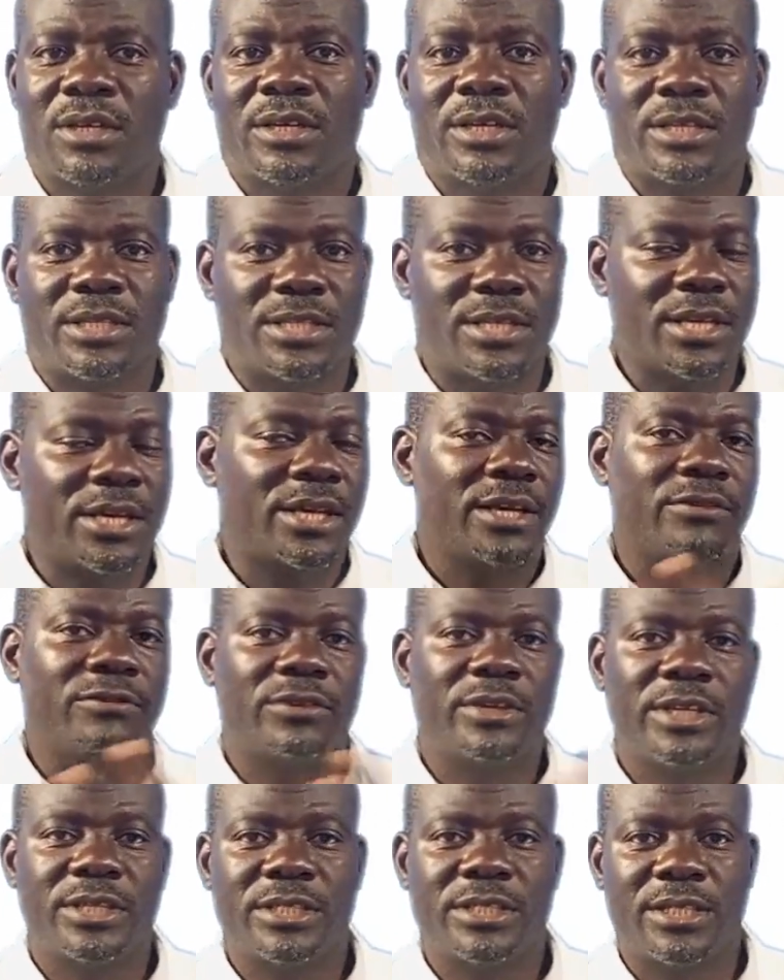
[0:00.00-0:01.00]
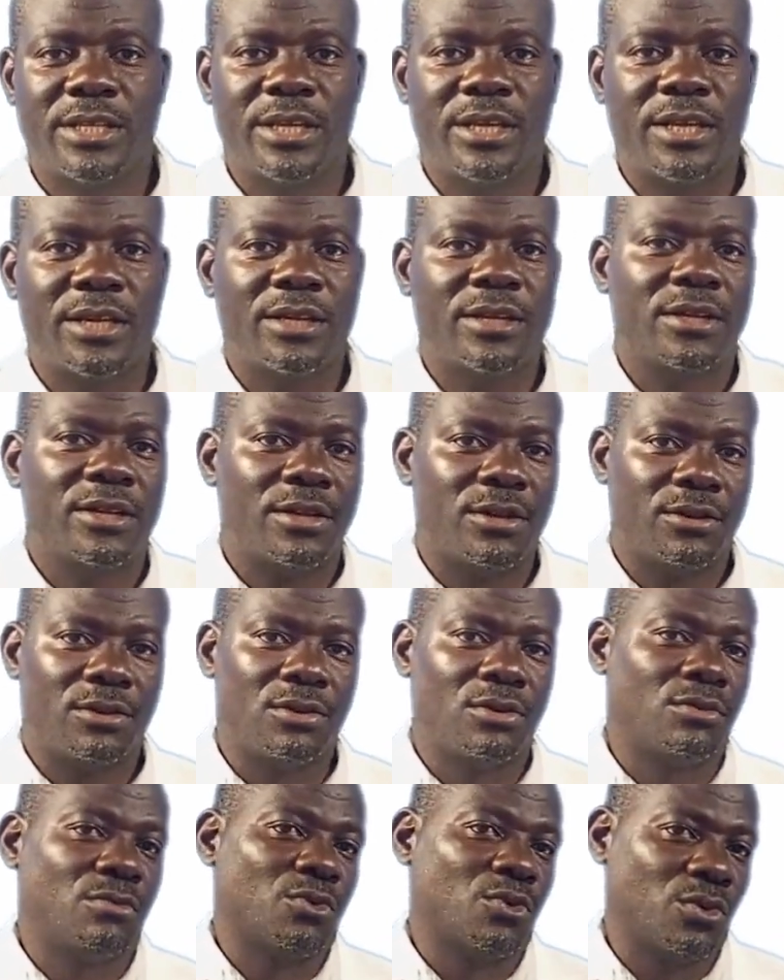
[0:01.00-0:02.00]
Is there a village there?
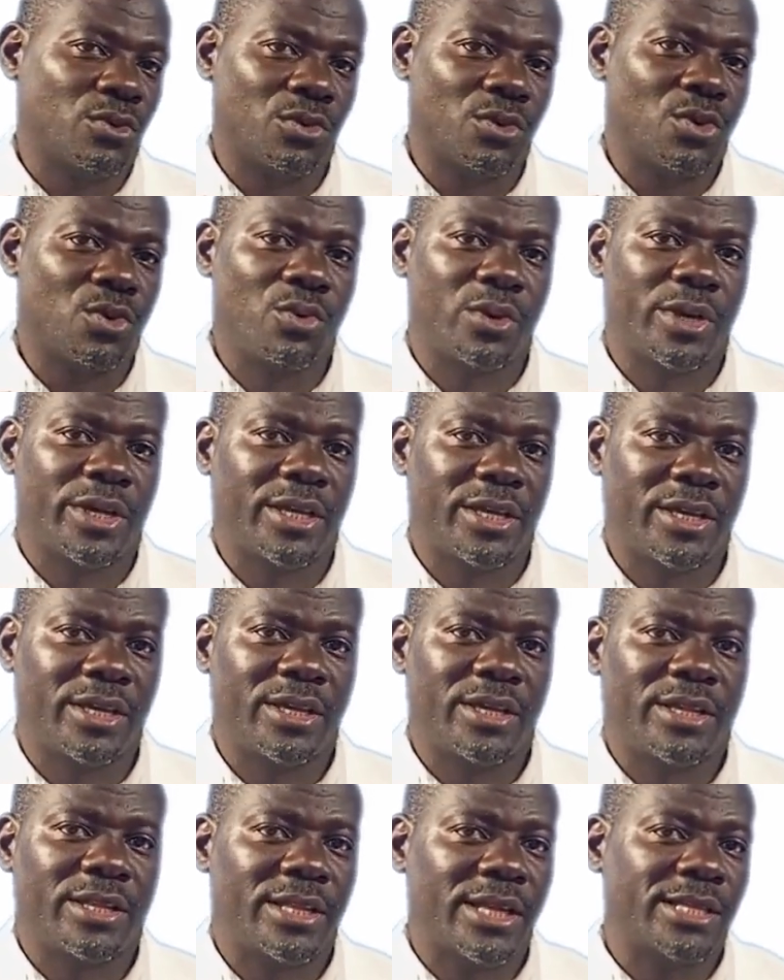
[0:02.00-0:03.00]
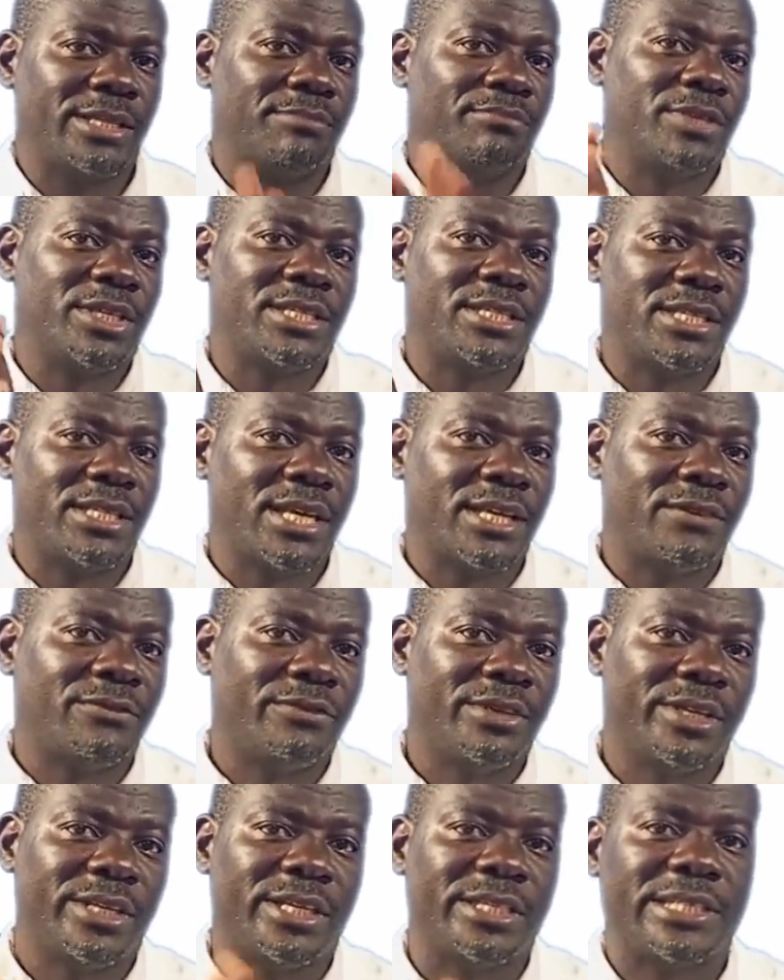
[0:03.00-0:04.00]
No way. That means that
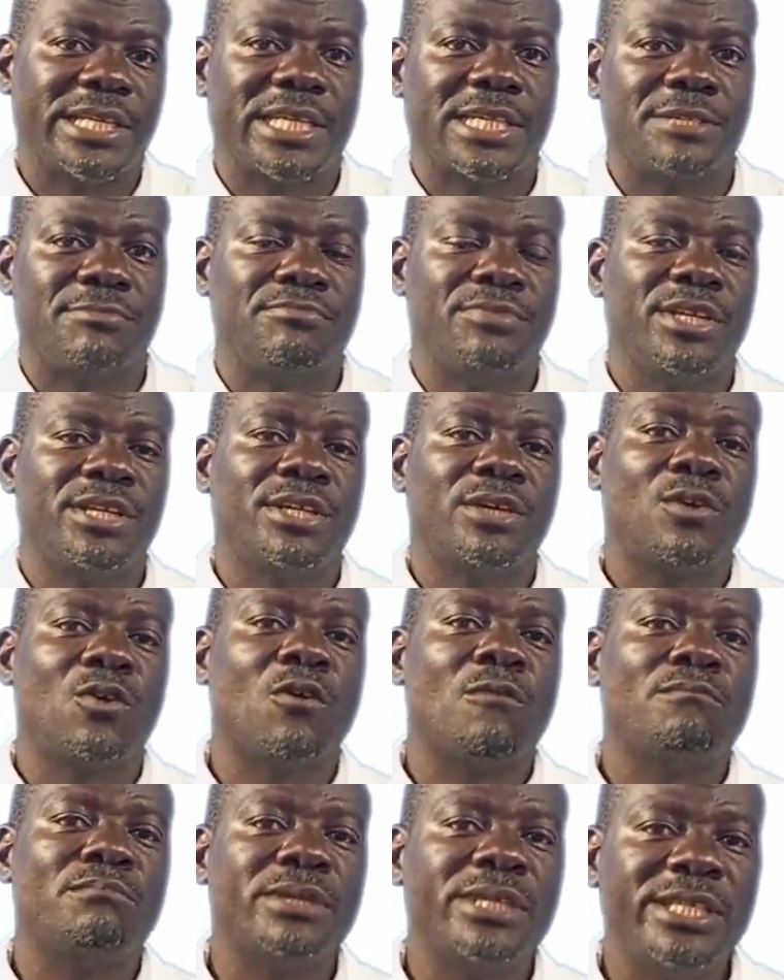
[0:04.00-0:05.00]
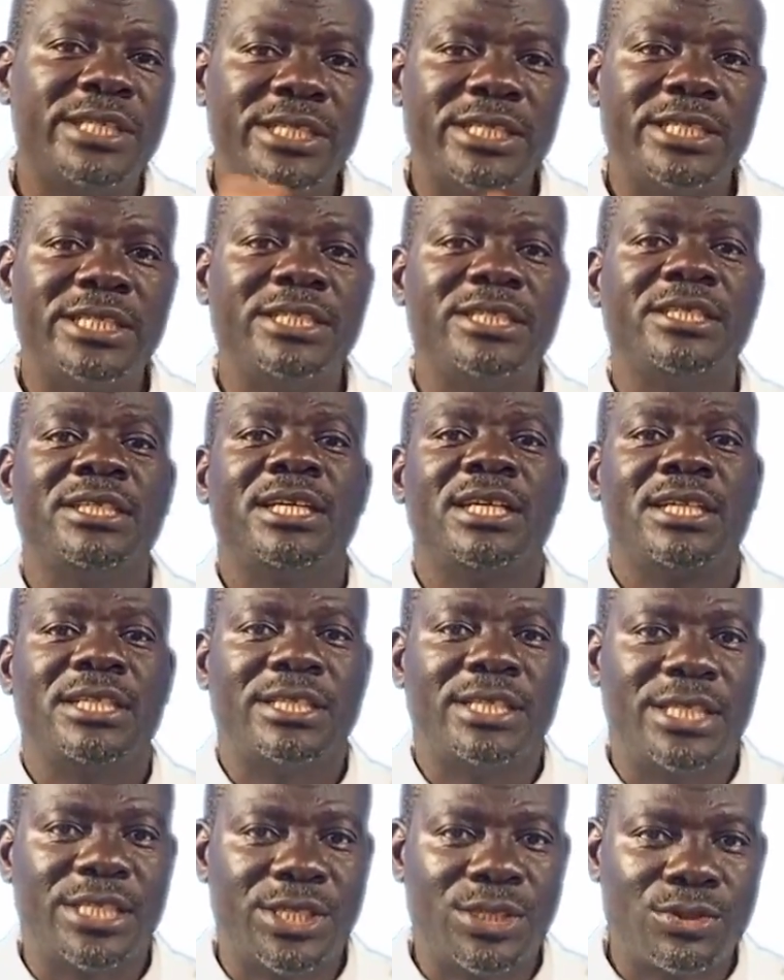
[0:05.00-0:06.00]
village has been completely
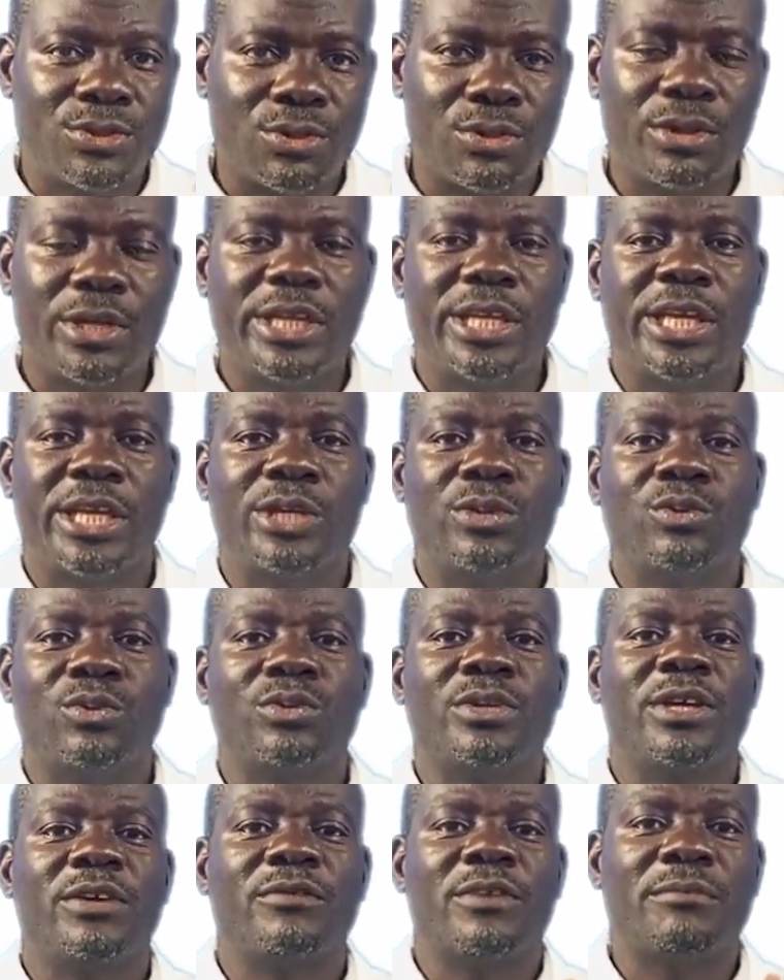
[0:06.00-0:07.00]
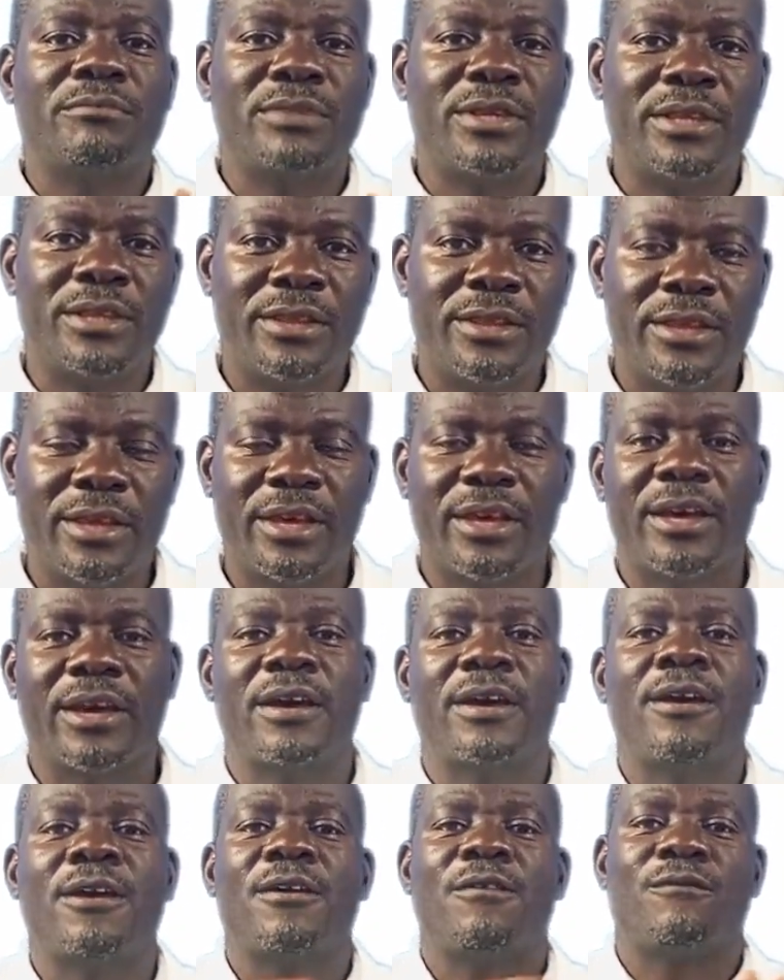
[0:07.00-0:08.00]
destroyed. It will never be
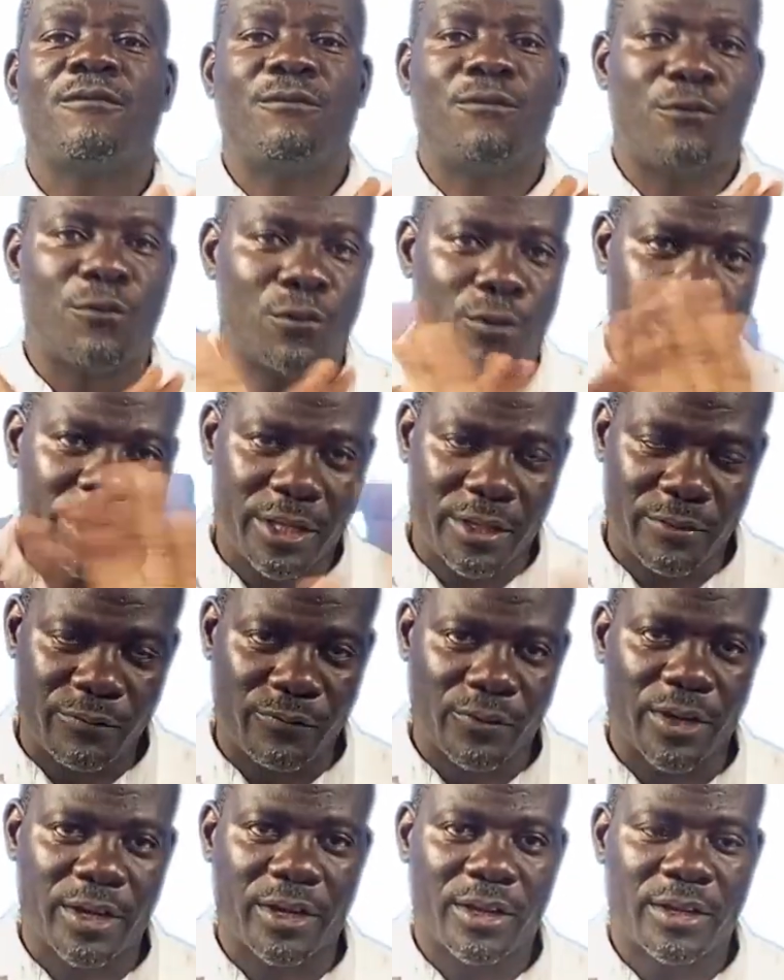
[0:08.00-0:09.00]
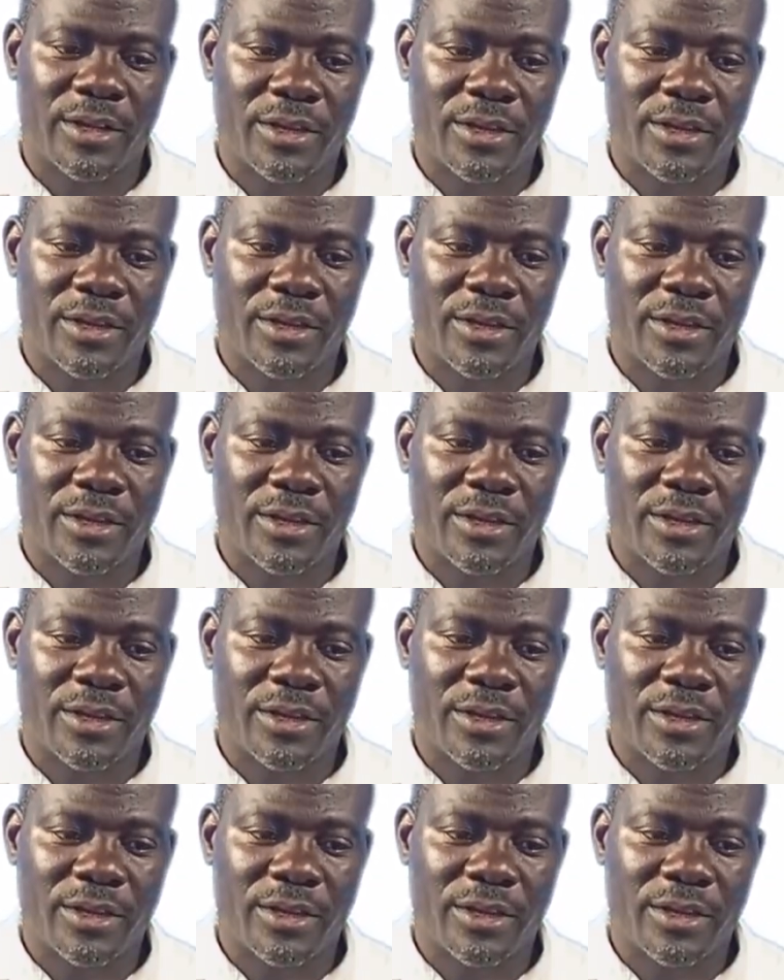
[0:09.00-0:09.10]
there forever.